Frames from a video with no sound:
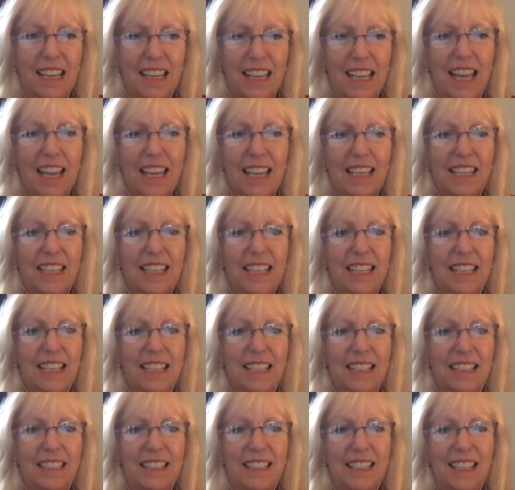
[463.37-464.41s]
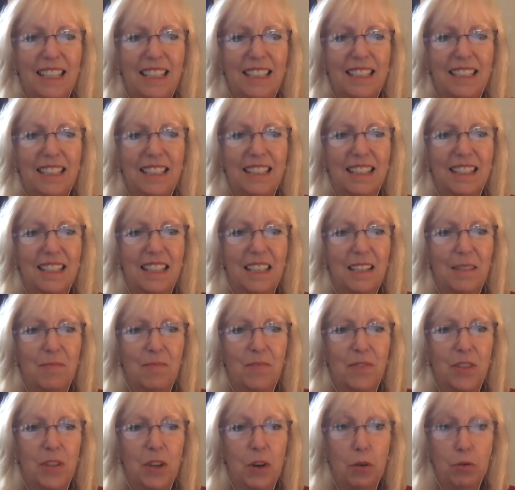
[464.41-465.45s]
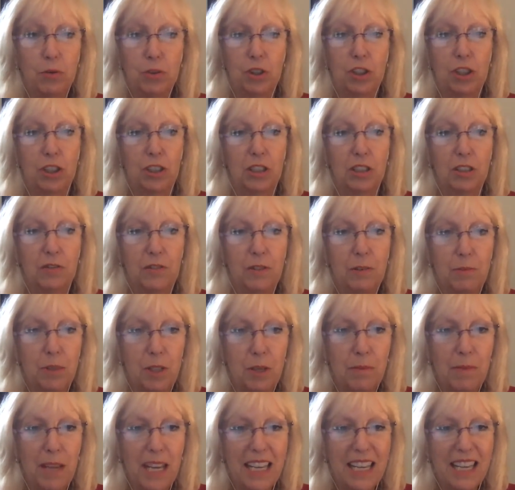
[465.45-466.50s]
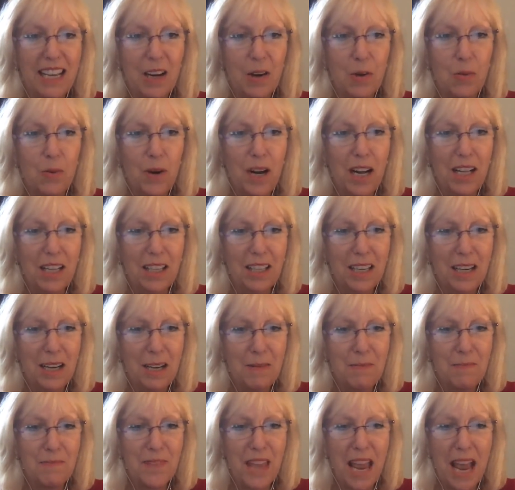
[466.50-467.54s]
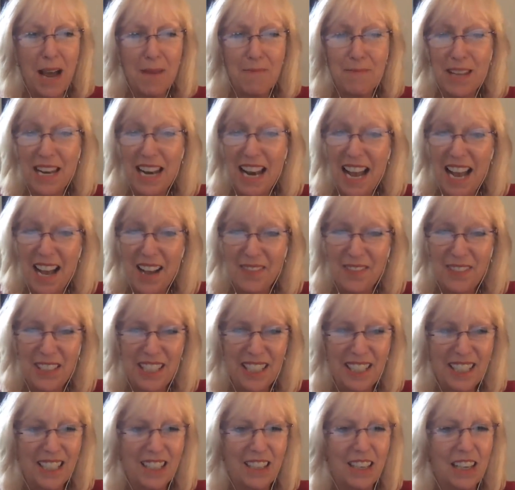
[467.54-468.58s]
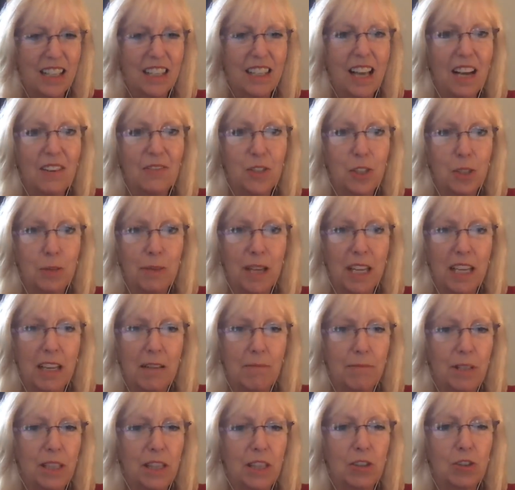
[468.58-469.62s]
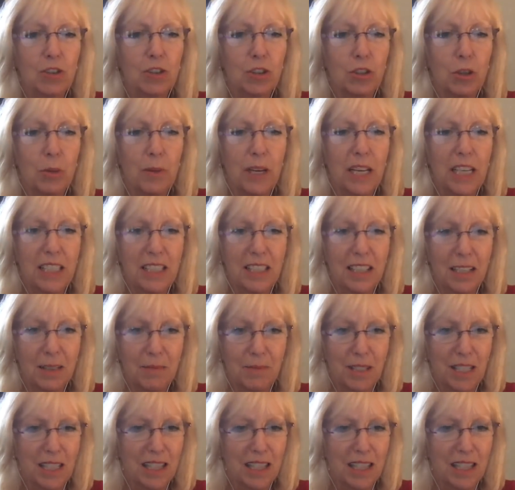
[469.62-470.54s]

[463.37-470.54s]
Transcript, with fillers: Kadeen says, Oh, she's here from Jamaica. Welcome. Happy to have you here. I love Jamaica. I've been there so many times.